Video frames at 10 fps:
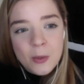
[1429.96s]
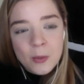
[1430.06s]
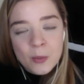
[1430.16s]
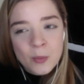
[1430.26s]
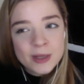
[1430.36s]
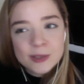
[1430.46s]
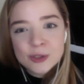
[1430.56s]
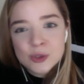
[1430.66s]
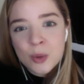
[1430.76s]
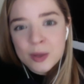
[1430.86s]
What has
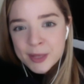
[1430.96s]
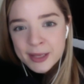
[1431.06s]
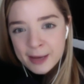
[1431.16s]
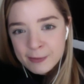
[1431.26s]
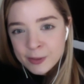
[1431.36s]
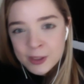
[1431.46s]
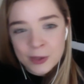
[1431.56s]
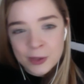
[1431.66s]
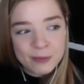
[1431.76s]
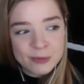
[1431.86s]
joy been like for
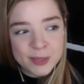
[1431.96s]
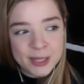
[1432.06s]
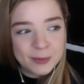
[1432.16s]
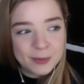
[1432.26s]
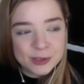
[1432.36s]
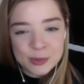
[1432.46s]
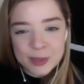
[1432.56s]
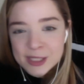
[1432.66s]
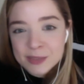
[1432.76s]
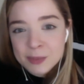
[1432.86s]
you? Have you been able to
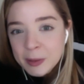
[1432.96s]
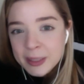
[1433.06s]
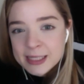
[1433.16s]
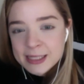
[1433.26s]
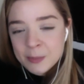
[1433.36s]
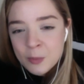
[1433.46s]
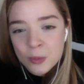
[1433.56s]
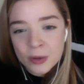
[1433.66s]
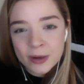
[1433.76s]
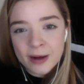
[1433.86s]
experience it
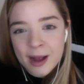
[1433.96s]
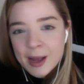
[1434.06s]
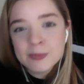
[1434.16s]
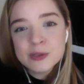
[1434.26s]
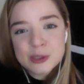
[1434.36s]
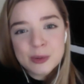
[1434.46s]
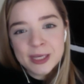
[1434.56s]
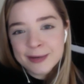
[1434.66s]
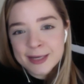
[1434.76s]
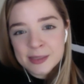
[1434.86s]
more? I'm just so
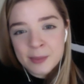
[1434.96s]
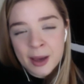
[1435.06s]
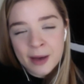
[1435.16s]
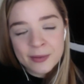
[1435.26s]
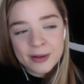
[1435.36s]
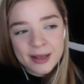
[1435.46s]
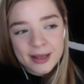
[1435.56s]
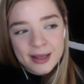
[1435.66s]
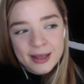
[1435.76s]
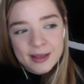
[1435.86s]
curious about
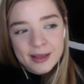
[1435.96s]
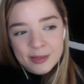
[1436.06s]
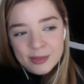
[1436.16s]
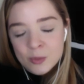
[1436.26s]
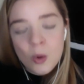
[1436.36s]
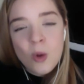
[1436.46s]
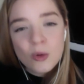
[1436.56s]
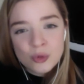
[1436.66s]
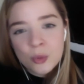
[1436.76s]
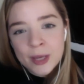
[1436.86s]
the role
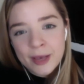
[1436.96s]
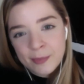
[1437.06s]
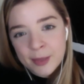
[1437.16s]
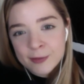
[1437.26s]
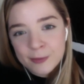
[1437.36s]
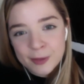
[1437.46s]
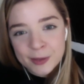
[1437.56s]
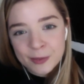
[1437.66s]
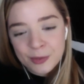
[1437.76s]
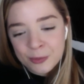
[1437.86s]
joy has played for
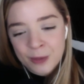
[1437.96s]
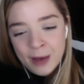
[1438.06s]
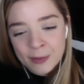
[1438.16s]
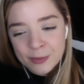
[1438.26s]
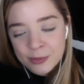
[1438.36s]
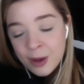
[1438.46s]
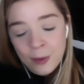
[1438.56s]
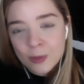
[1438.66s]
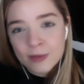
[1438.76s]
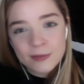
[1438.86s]
you throughout
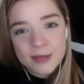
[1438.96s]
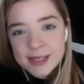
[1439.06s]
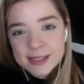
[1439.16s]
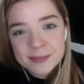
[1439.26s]
all of this.